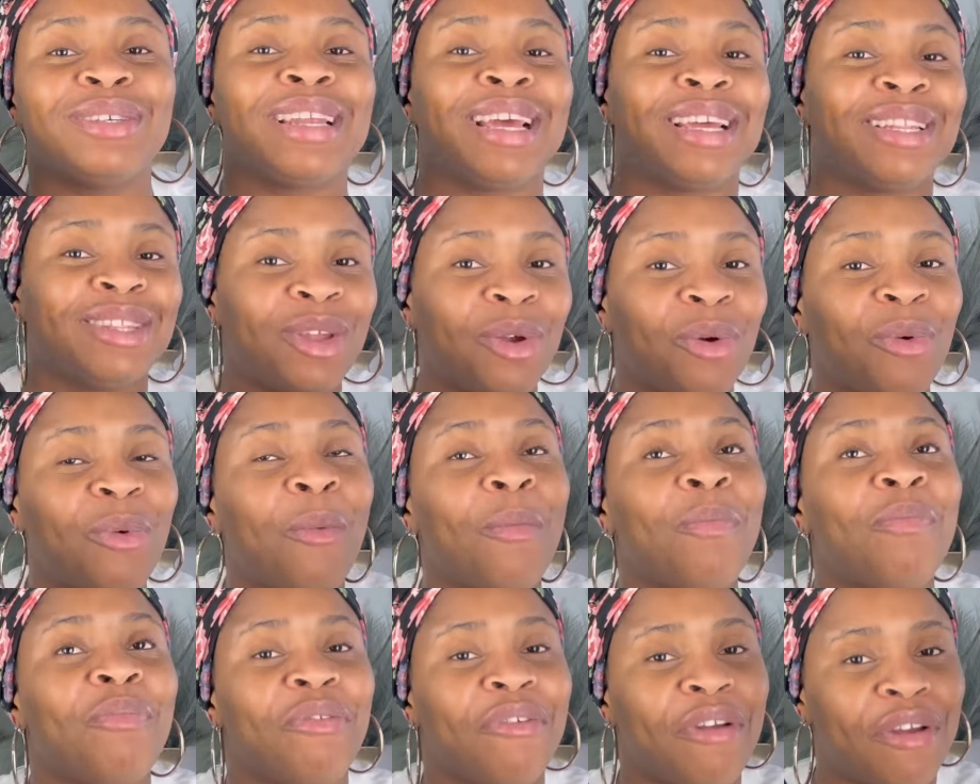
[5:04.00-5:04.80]
that they
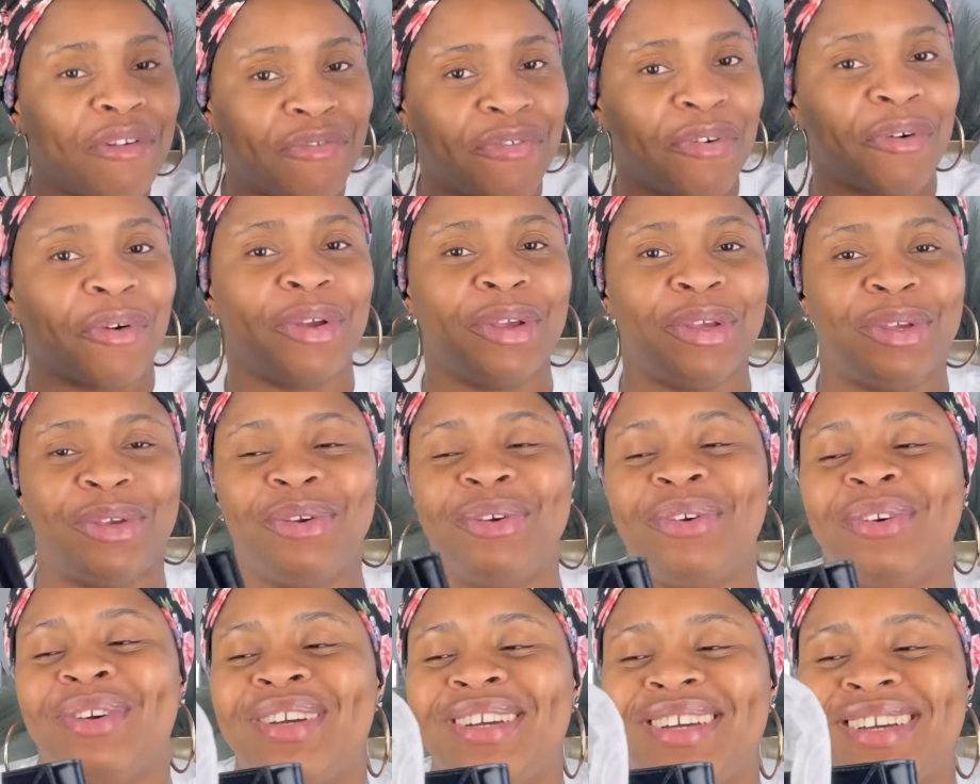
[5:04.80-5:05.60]
will pray for
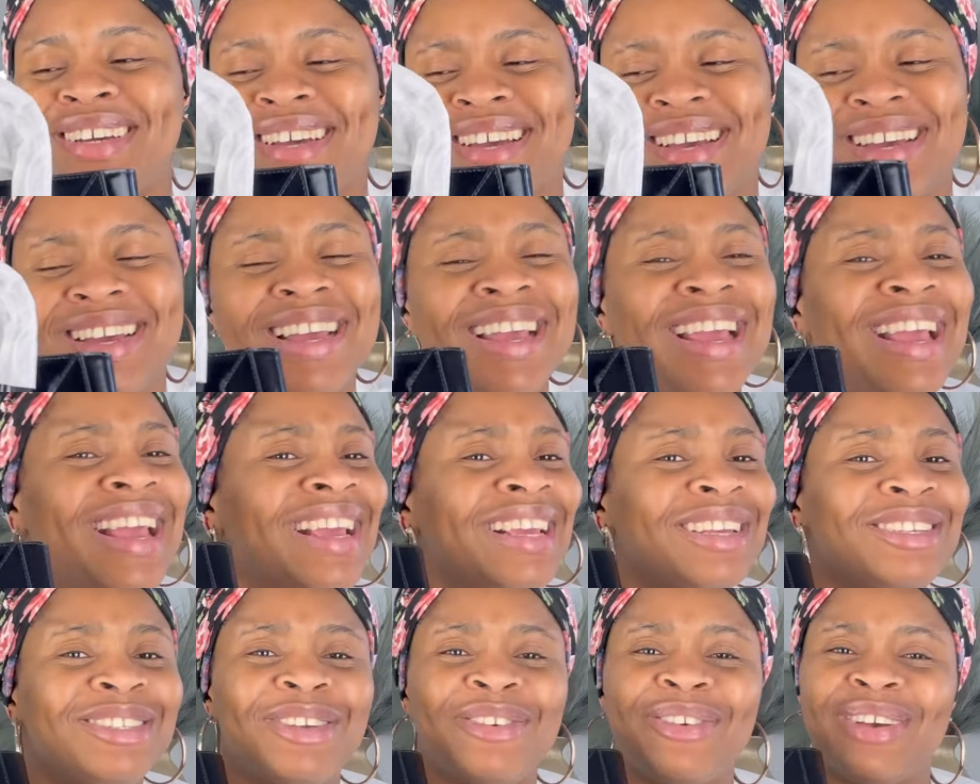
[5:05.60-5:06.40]
you.
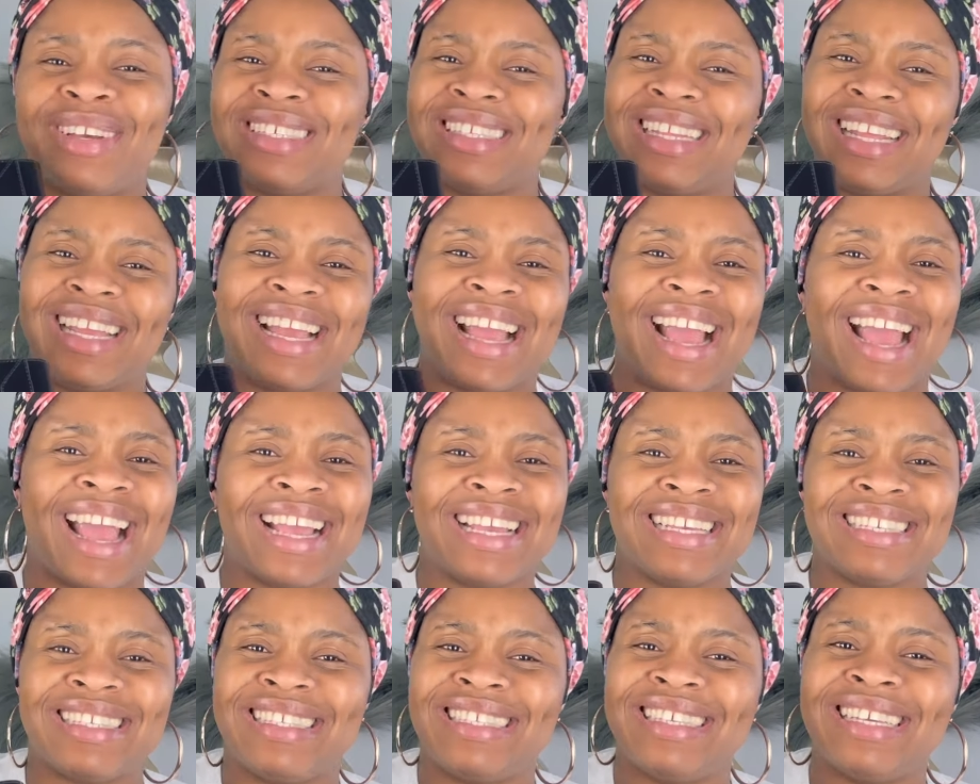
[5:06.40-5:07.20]
Seriously,
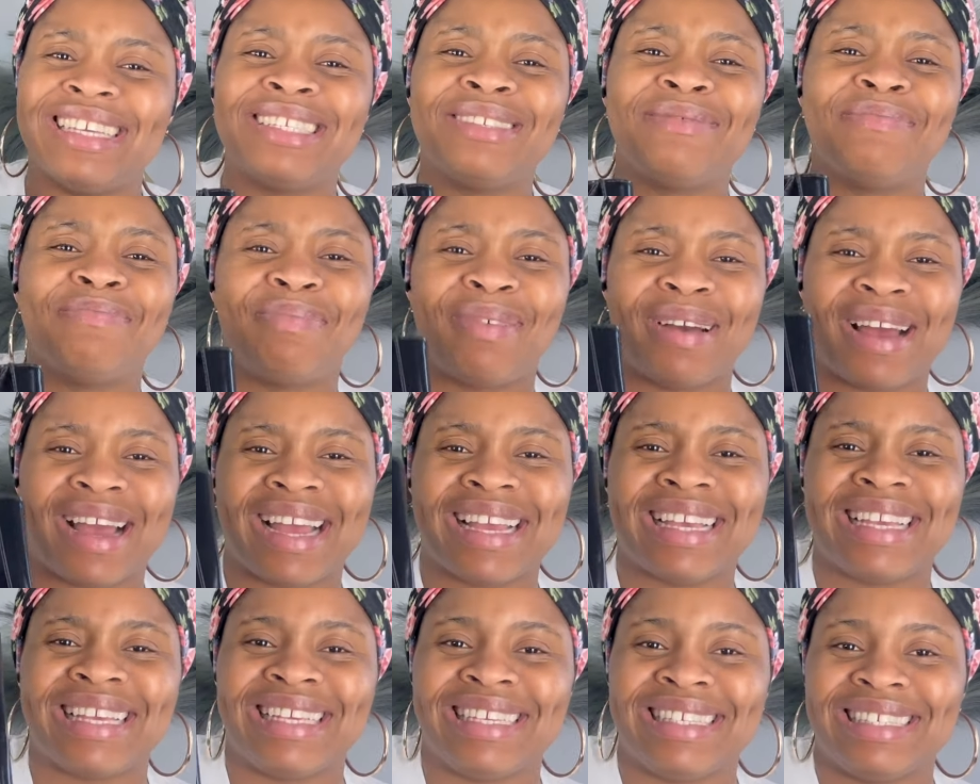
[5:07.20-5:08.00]
guys, this
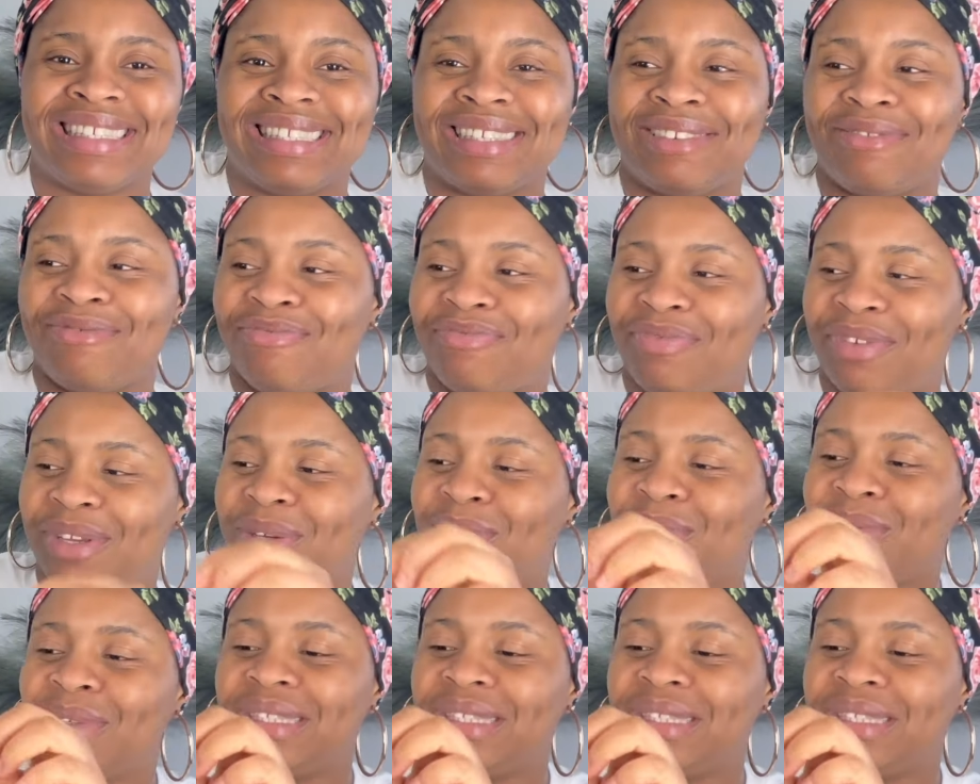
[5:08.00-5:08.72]
bag is the real